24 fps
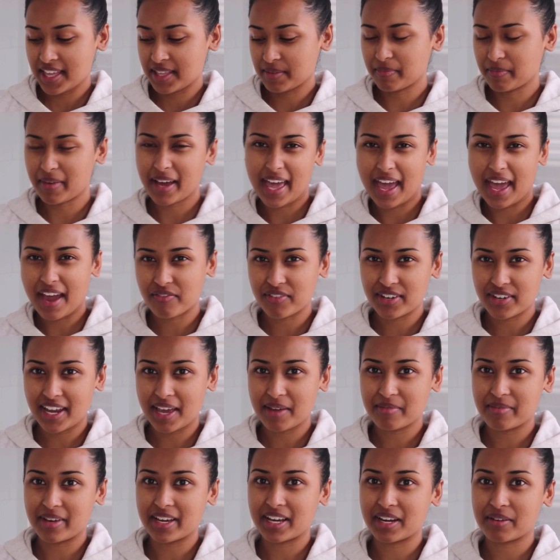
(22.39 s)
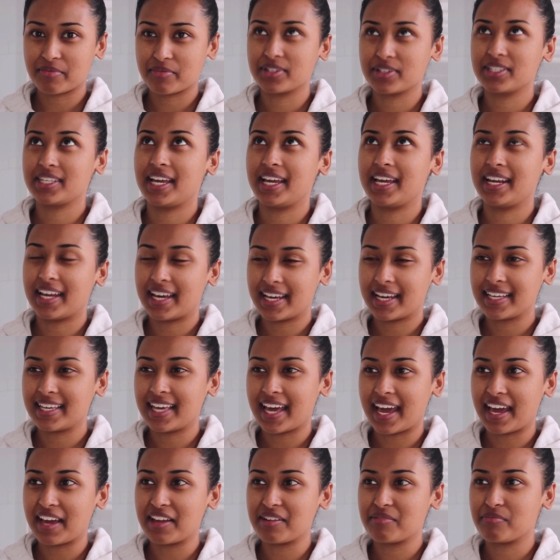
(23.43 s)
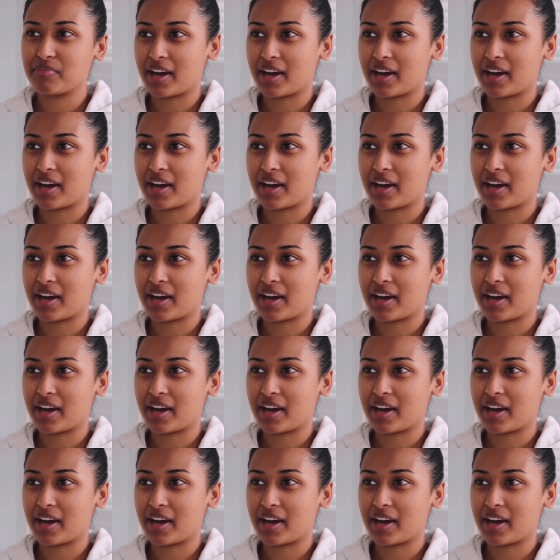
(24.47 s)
my everyday makeup routine again,